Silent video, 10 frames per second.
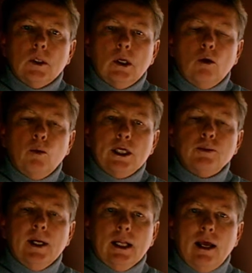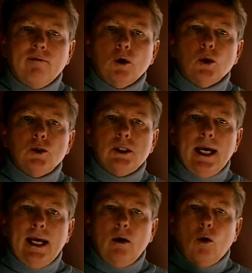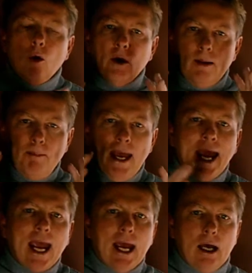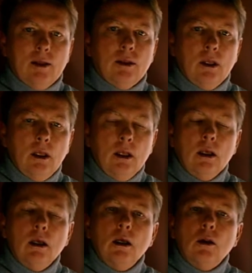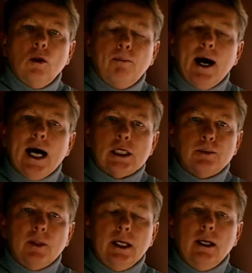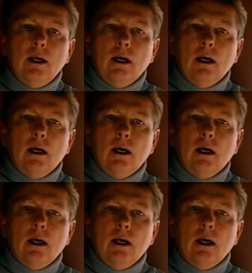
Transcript: enrichment levels that are on the path to possibly